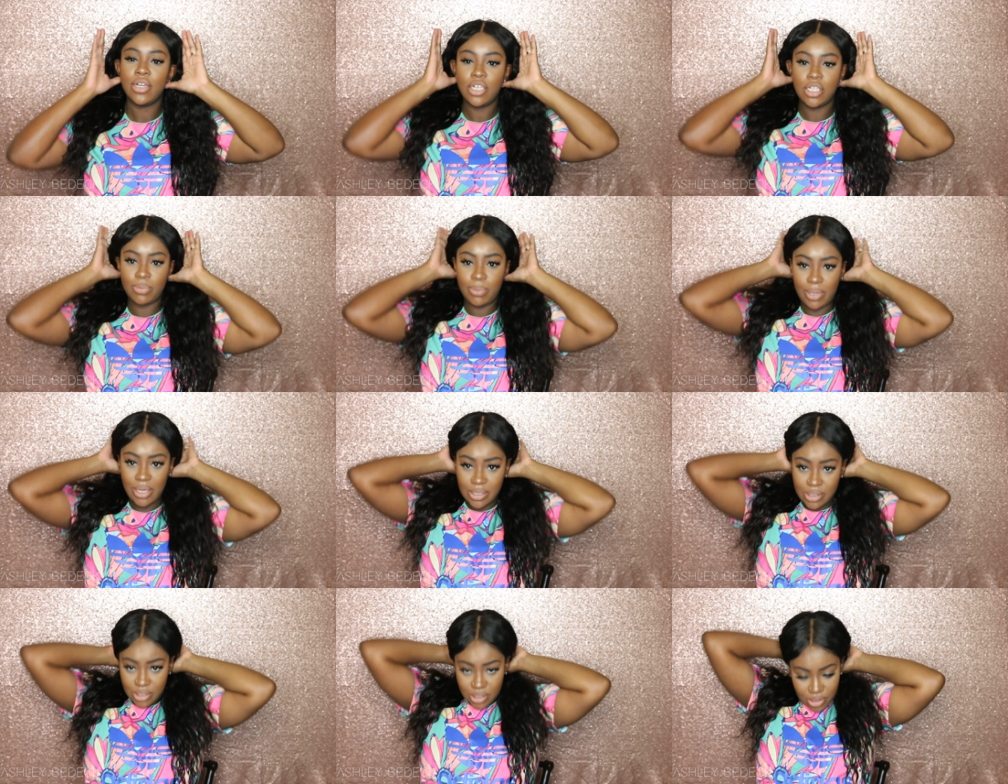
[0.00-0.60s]
just
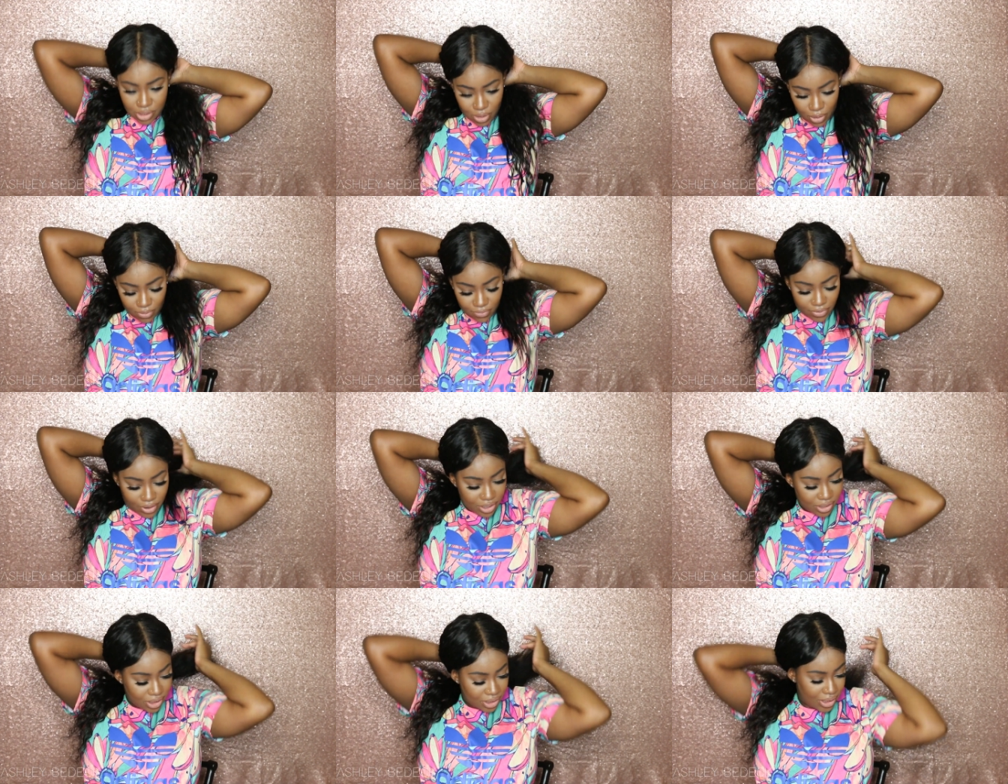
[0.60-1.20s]
because it's so
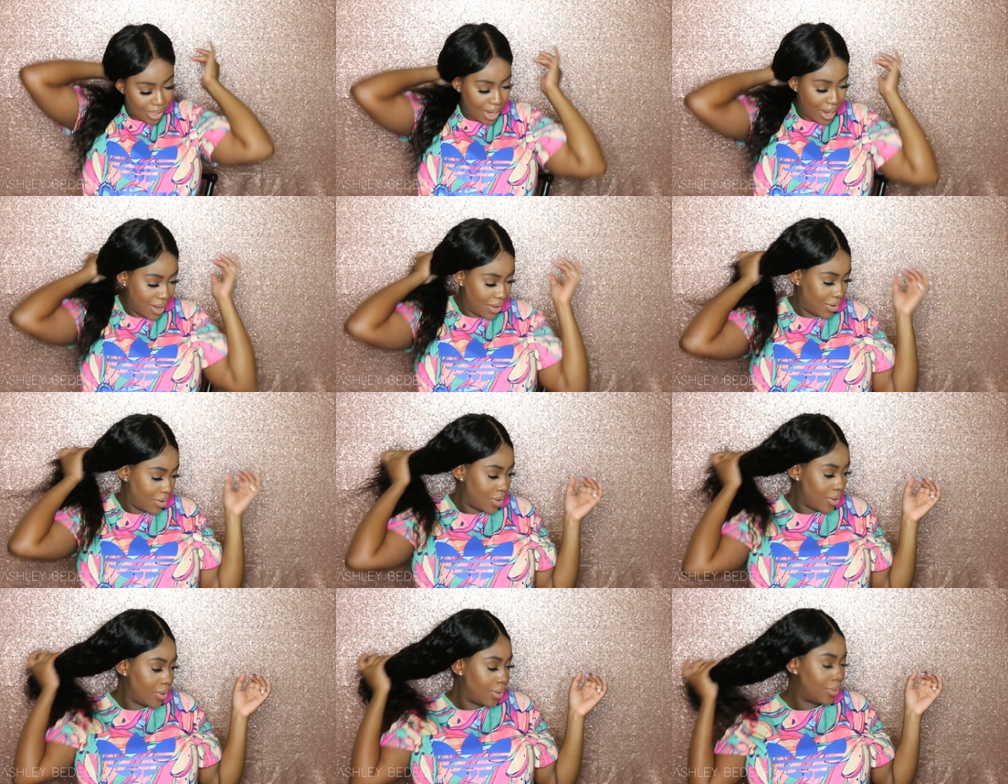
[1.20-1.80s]

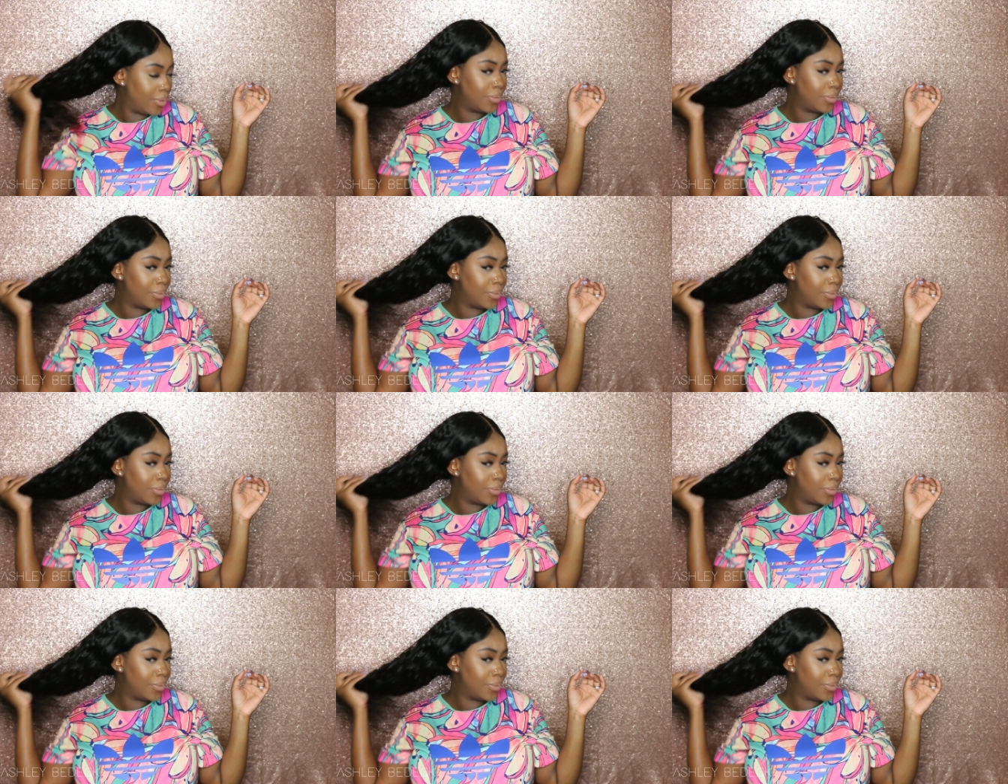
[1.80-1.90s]
versatile,